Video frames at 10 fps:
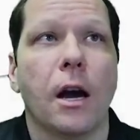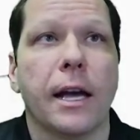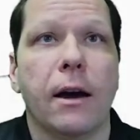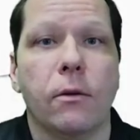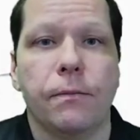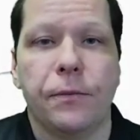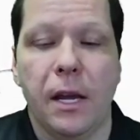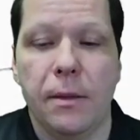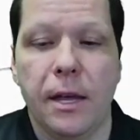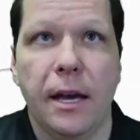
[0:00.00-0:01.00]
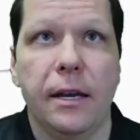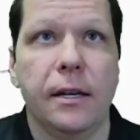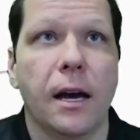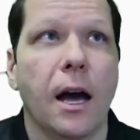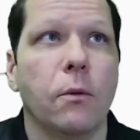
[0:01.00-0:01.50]
out, and then
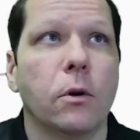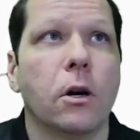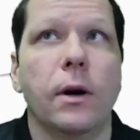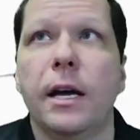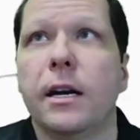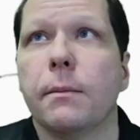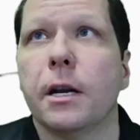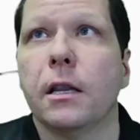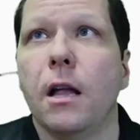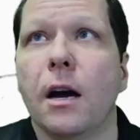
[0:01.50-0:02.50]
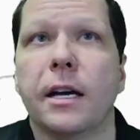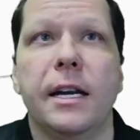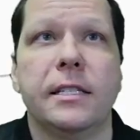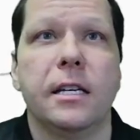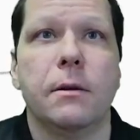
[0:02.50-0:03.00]
I will go ahead and I'm going to log in
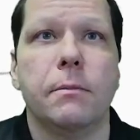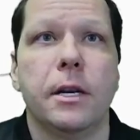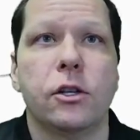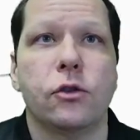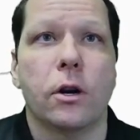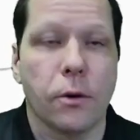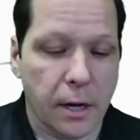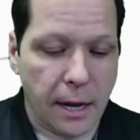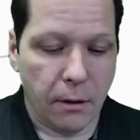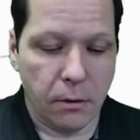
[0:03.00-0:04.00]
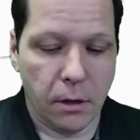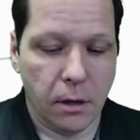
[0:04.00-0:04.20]
as the administrator account.